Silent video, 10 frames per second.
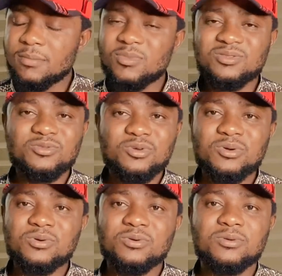But
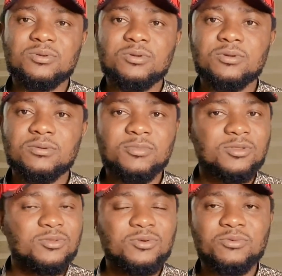no,
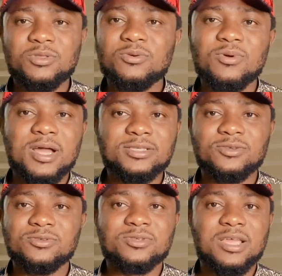we don't ask
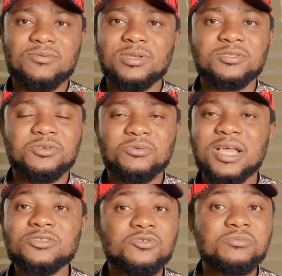all those kind of questions. We
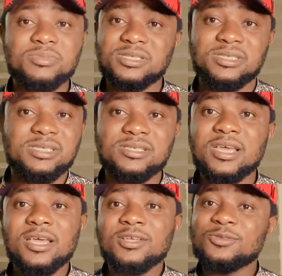are too busy
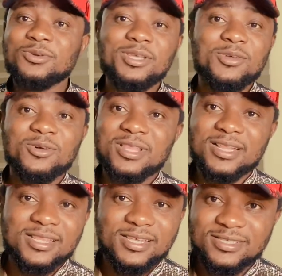doing other
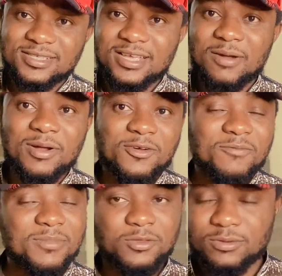things. Our
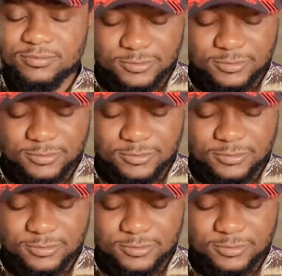government.